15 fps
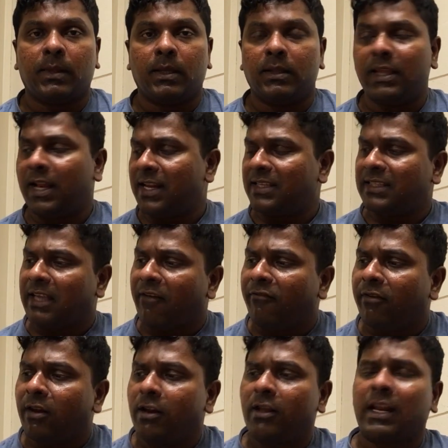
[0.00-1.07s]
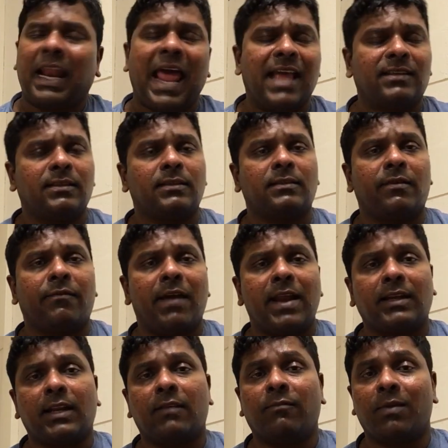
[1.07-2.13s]
There are several classes of
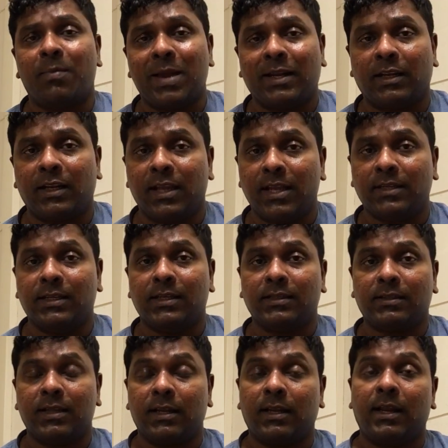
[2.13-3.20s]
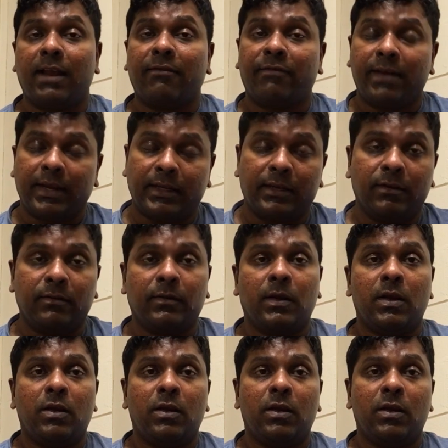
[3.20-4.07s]
anti-inflammatory agents that are effective